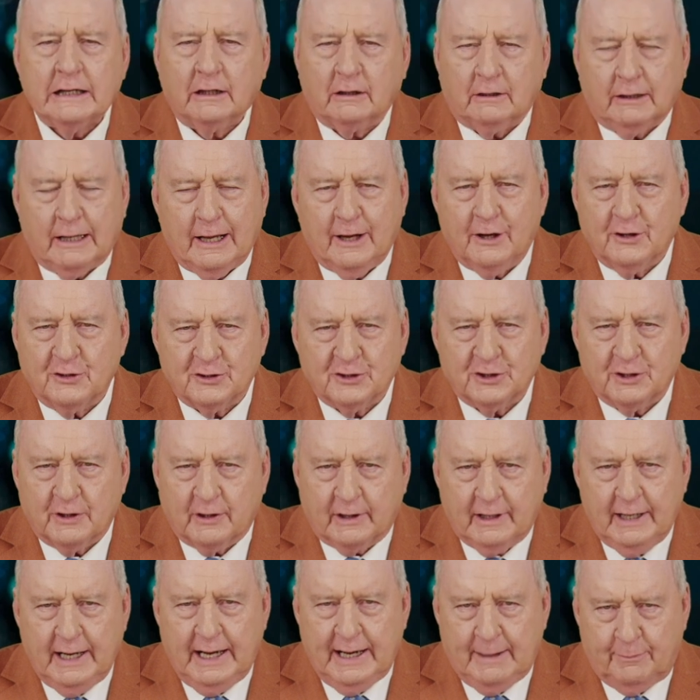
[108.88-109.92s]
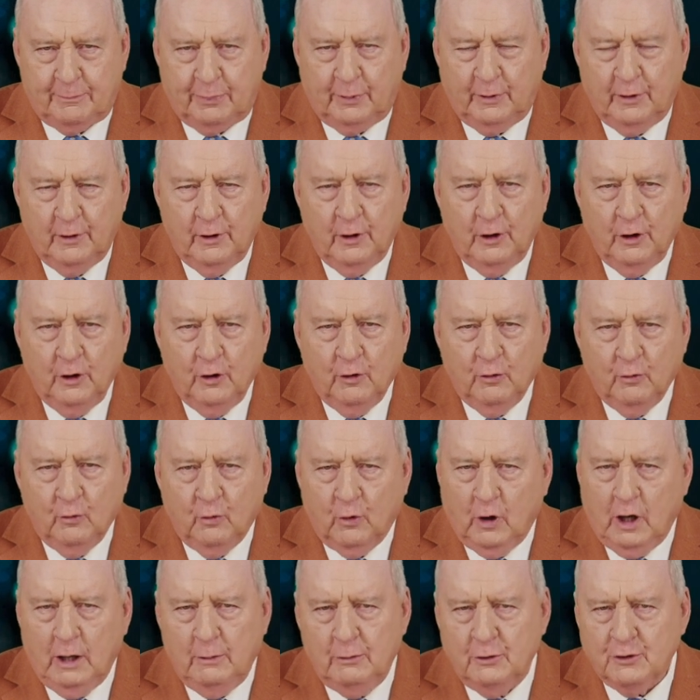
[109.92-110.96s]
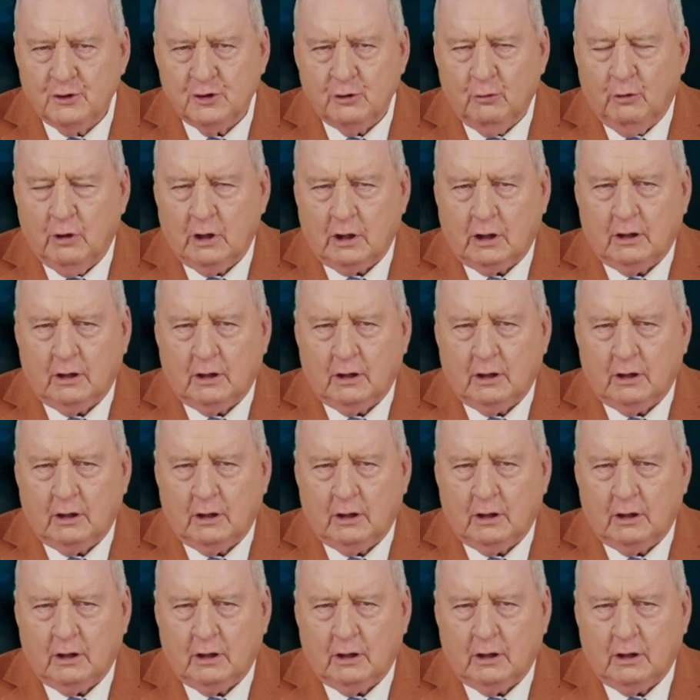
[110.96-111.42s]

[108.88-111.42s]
close the gap. Why would you want to